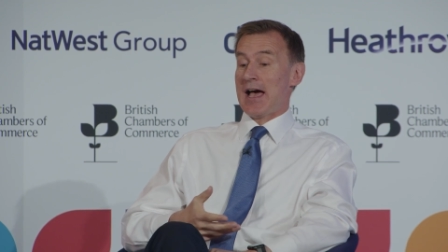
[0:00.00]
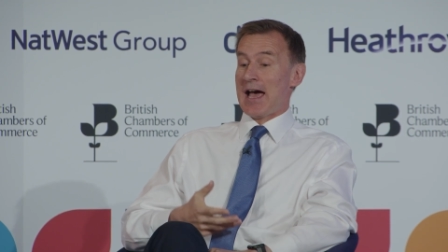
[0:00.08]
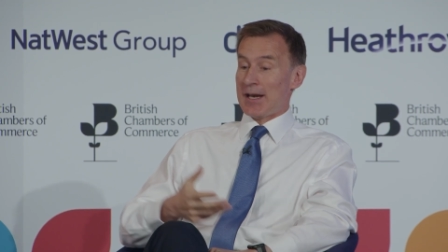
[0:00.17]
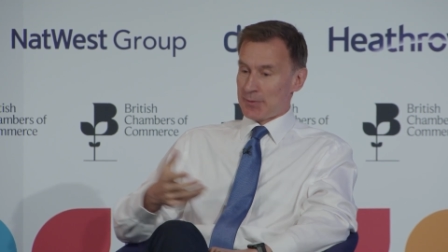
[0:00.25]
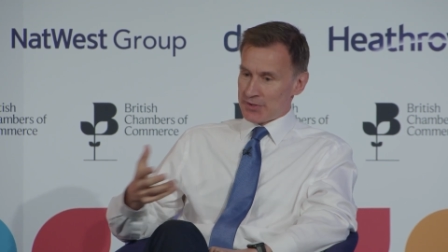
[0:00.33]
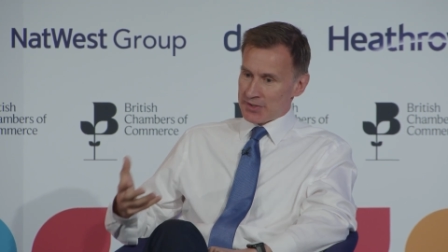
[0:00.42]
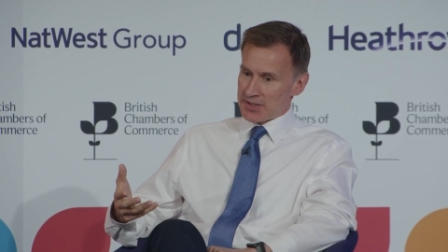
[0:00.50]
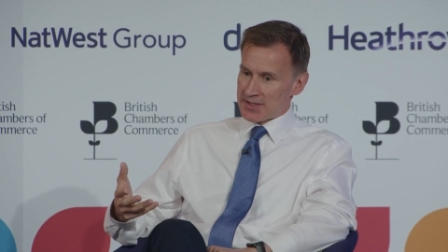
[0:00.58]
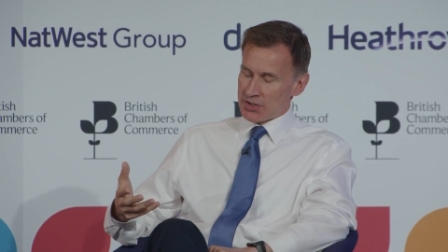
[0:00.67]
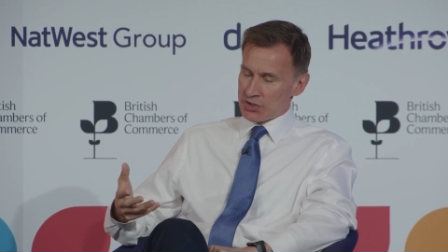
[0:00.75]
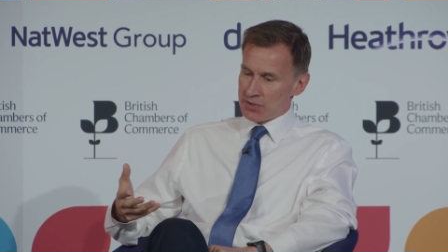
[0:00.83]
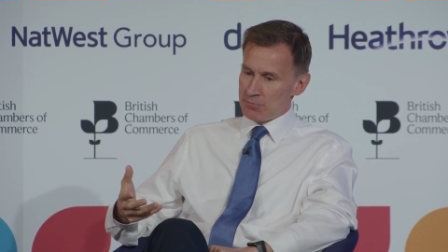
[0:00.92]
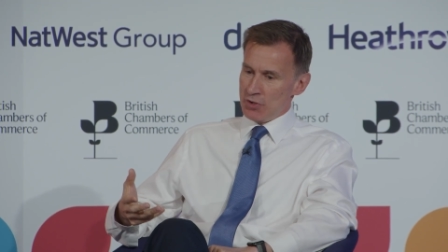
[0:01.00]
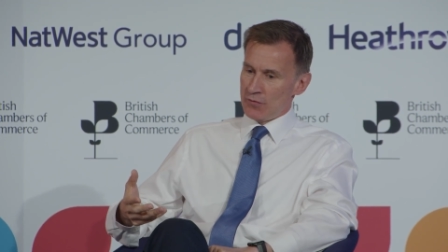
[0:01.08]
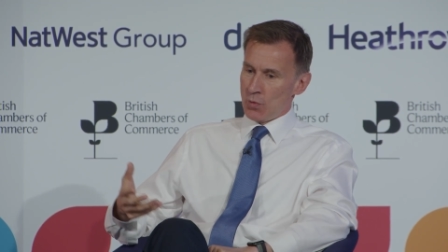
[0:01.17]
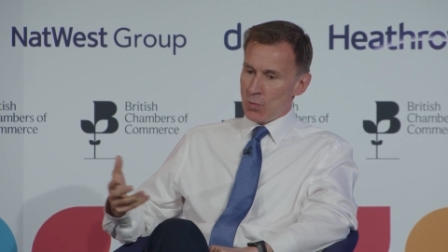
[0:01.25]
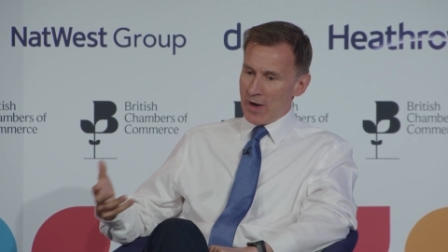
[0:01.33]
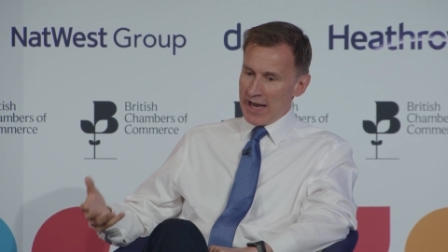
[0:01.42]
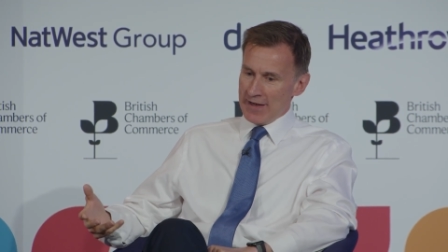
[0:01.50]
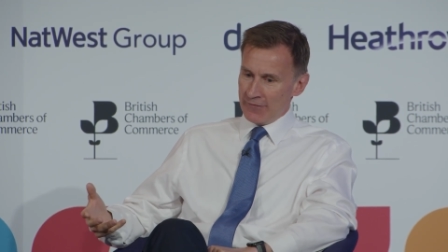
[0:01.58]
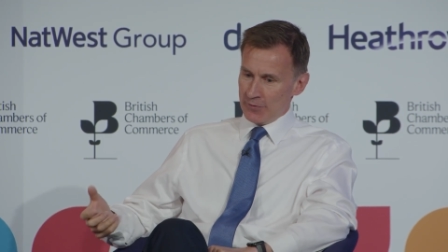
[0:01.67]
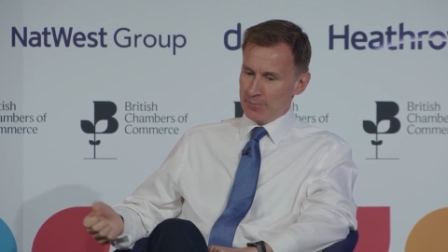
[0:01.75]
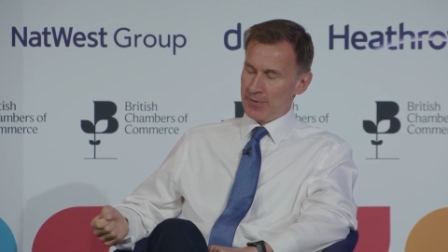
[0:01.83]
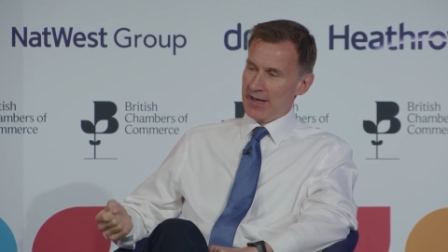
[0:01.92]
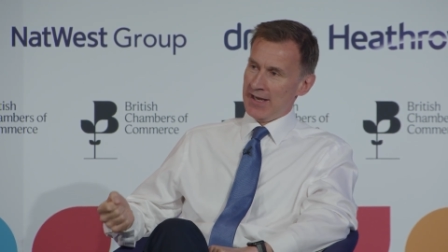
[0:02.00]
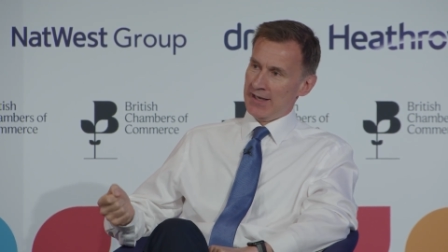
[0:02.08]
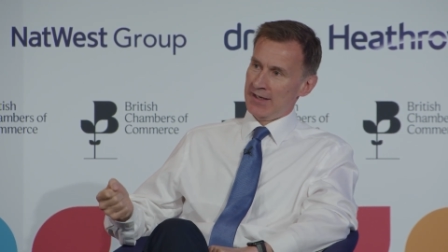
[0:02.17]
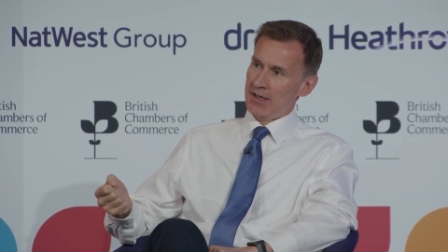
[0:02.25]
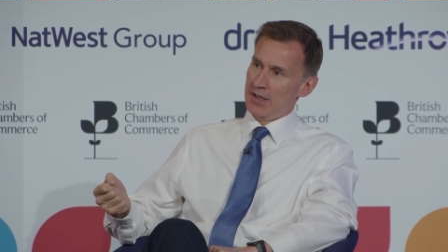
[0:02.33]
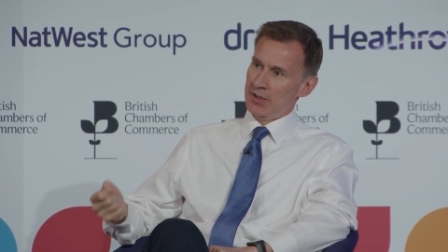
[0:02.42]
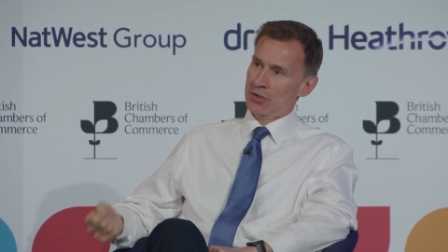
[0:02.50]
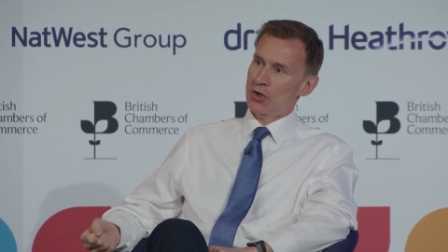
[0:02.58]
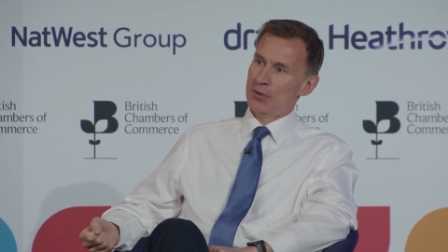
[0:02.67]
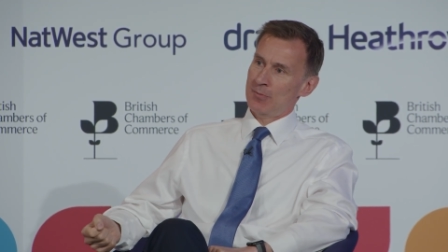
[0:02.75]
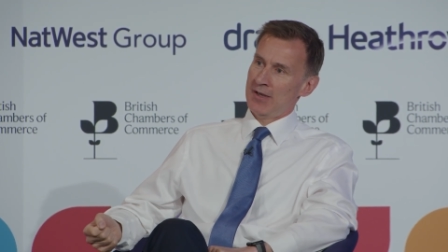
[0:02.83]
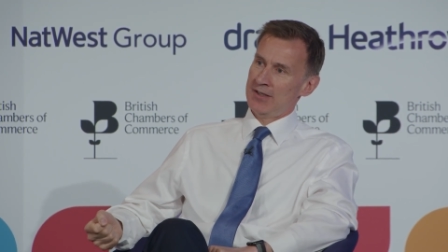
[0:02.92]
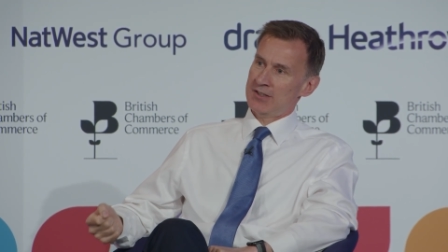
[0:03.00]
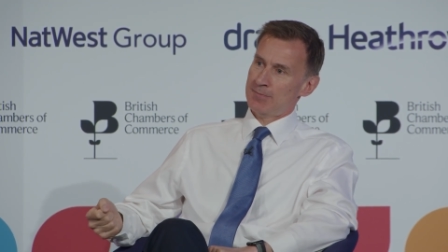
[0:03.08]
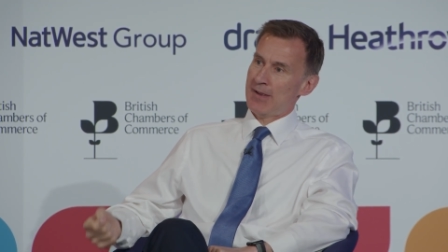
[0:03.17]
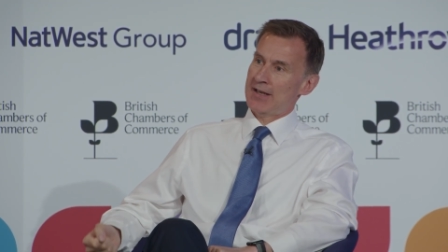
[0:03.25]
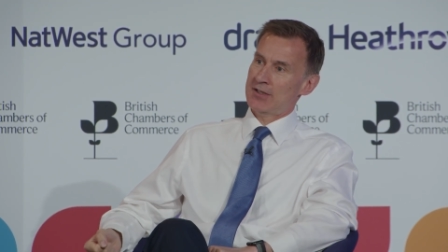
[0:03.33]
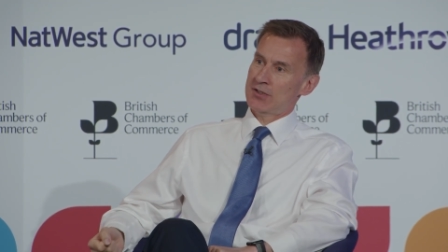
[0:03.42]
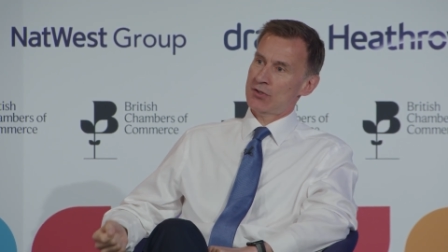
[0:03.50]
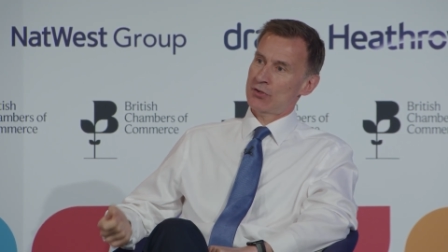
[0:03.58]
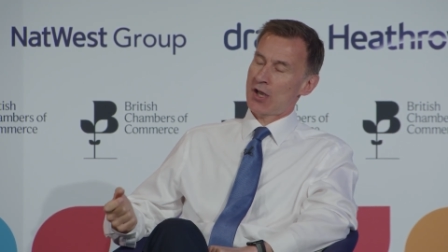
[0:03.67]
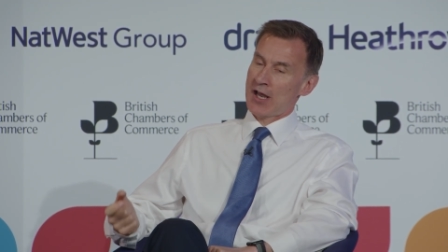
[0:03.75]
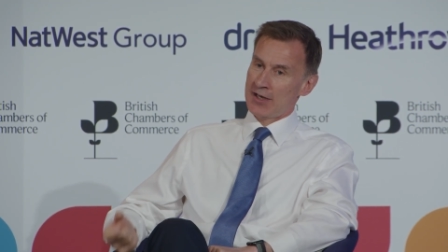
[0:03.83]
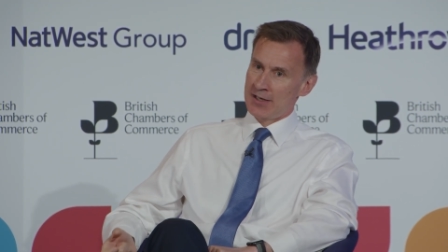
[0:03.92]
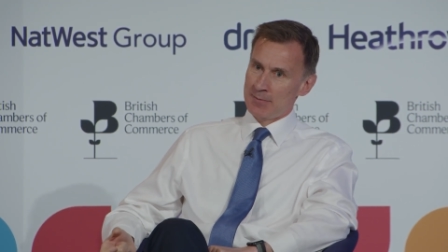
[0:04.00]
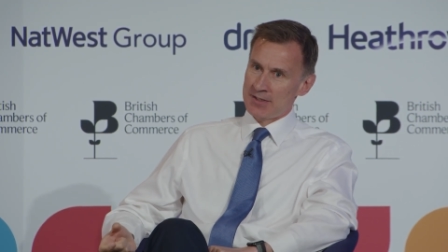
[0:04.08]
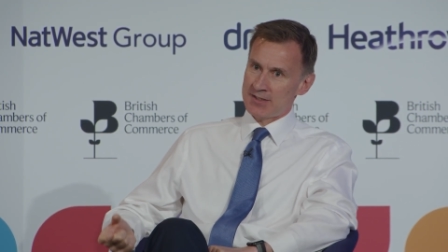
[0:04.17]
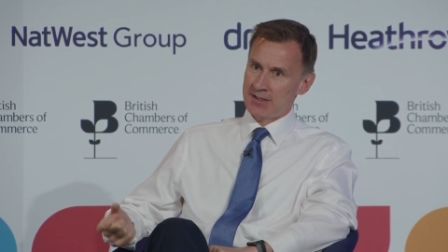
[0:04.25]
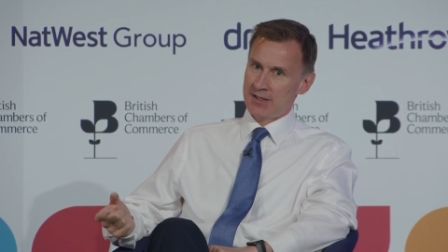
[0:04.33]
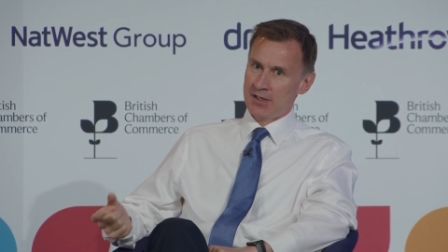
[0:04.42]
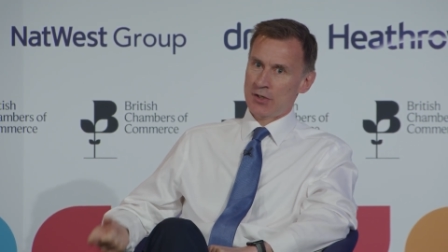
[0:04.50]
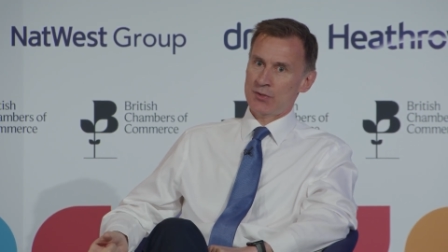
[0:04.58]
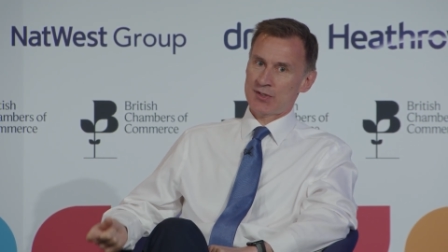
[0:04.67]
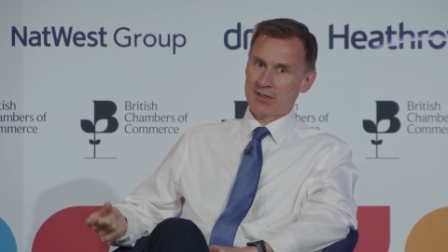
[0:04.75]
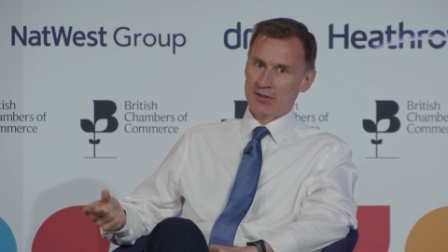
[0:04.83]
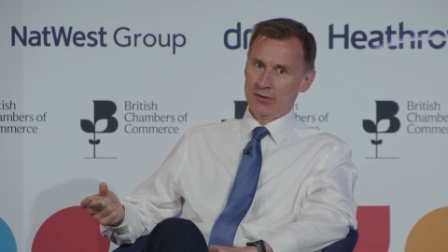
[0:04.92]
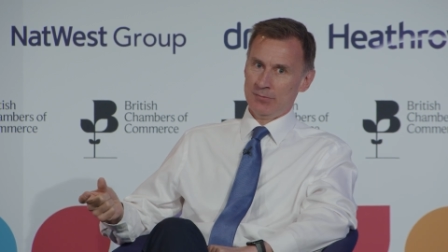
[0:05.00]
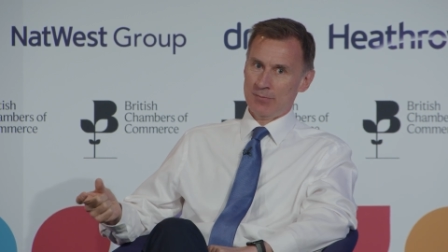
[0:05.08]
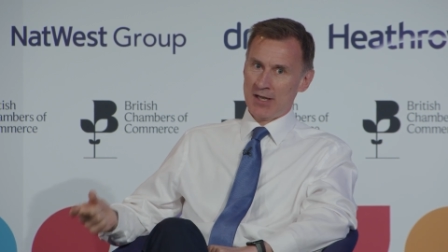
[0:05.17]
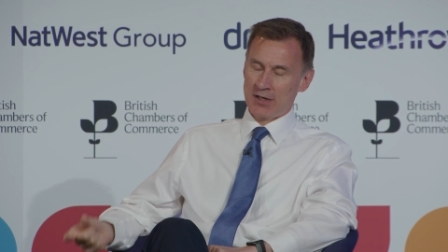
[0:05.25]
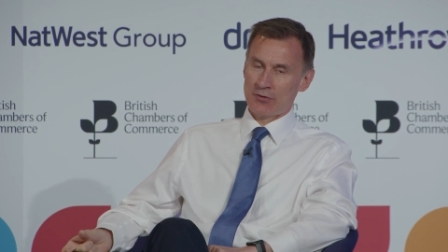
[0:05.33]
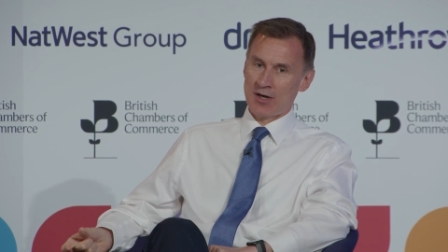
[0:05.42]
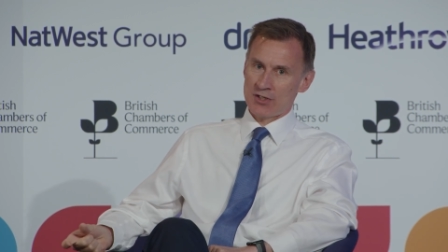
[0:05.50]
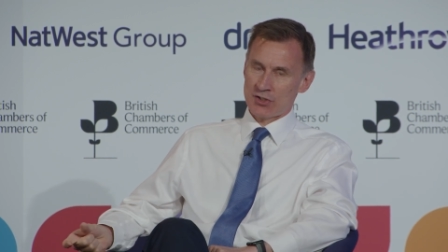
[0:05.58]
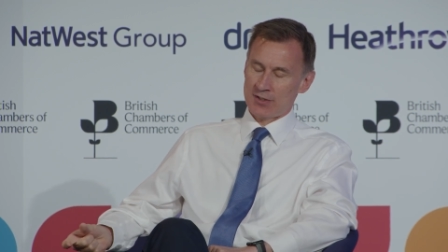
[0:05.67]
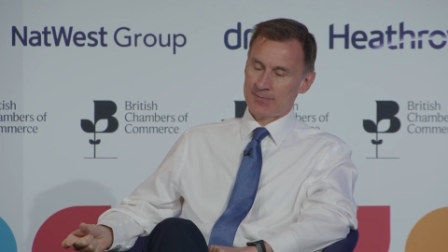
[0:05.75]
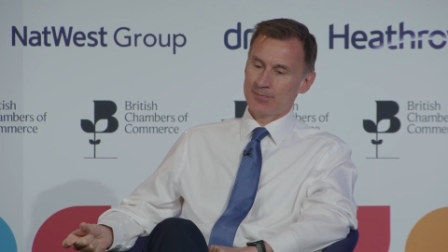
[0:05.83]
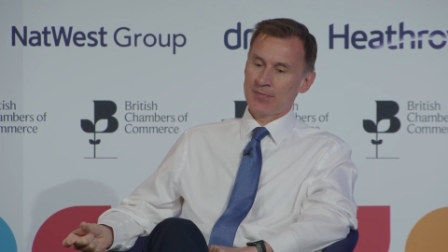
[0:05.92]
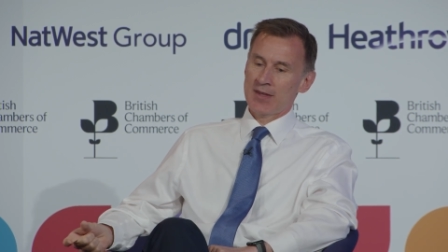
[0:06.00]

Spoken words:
And it was a decision to move away from being an economy dependent on unlimited low-skilled migration.